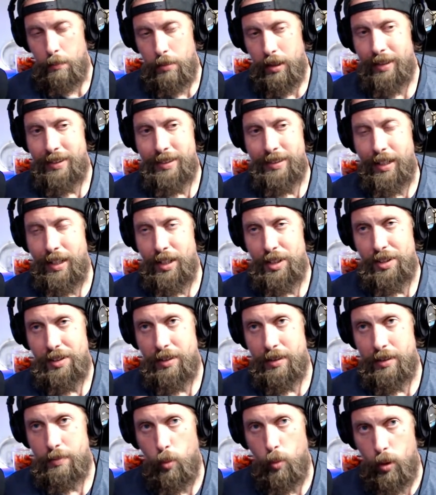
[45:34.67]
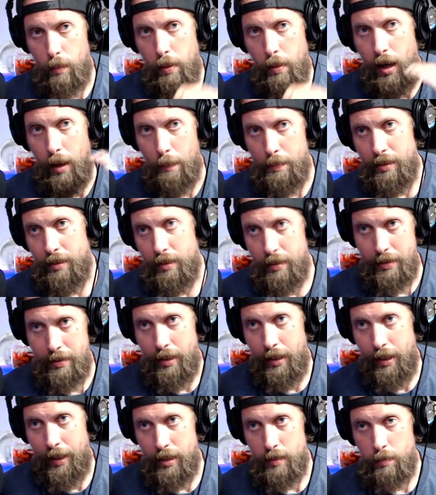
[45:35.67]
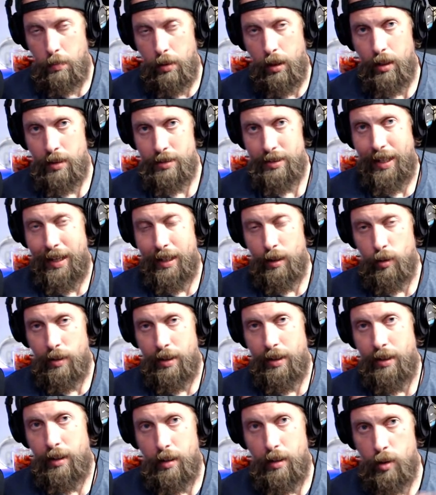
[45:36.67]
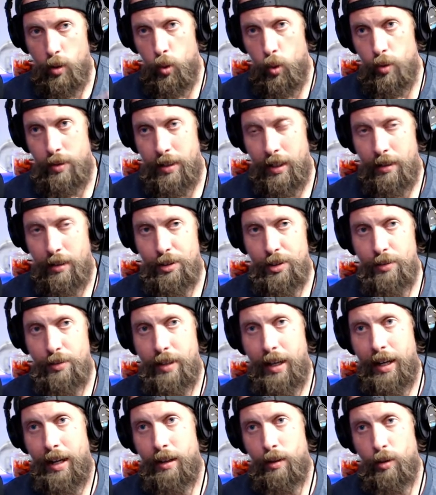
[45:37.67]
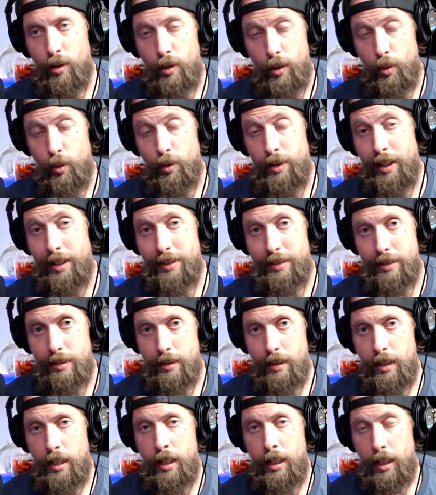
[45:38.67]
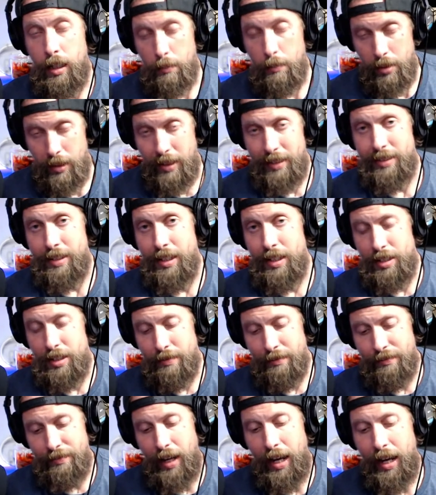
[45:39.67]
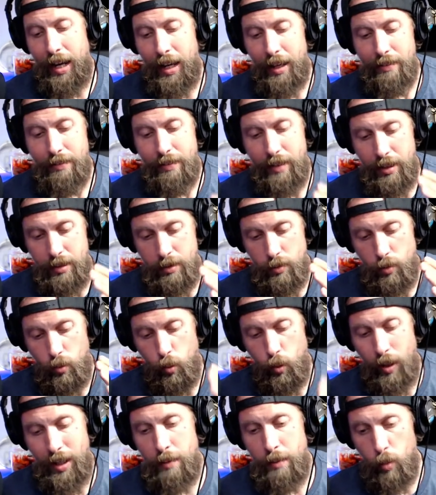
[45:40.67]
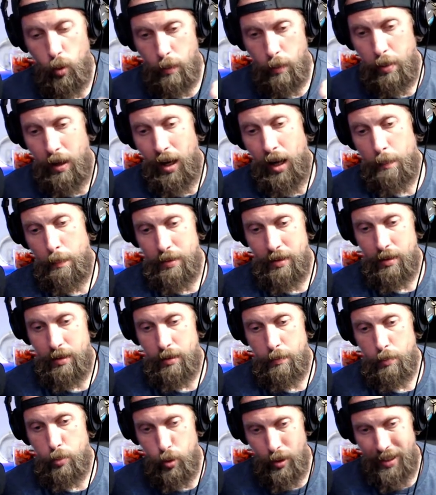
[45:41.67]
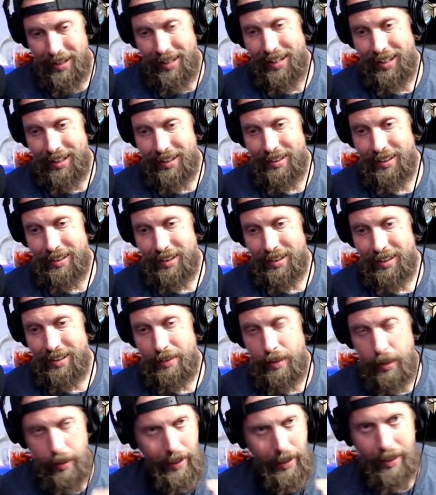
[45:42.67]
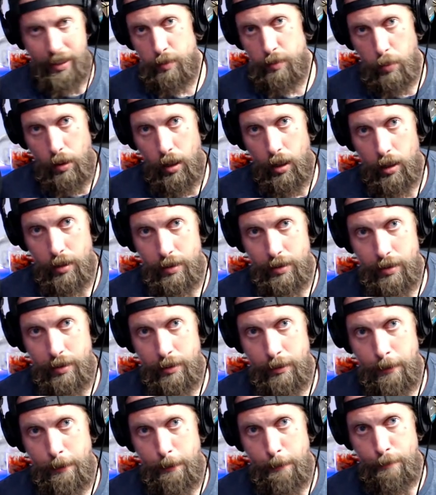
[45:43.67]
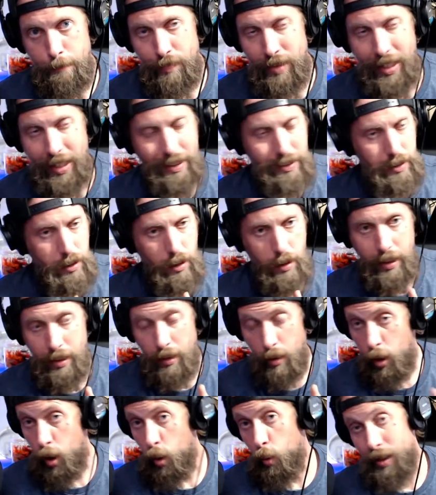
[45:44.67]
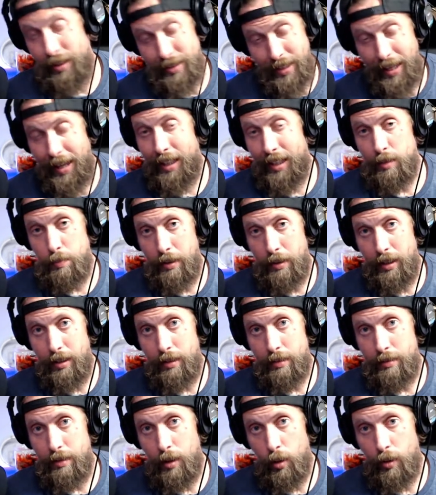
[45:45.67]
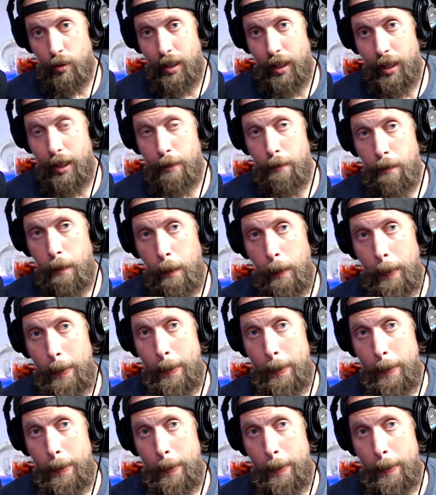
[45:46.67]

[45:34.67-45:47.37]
PlayStation's more popular than Xbox. I don't care who tells you that or who doesn't. PlayStation 5 is way more popular brand than Xbox. It's it always has been, okay?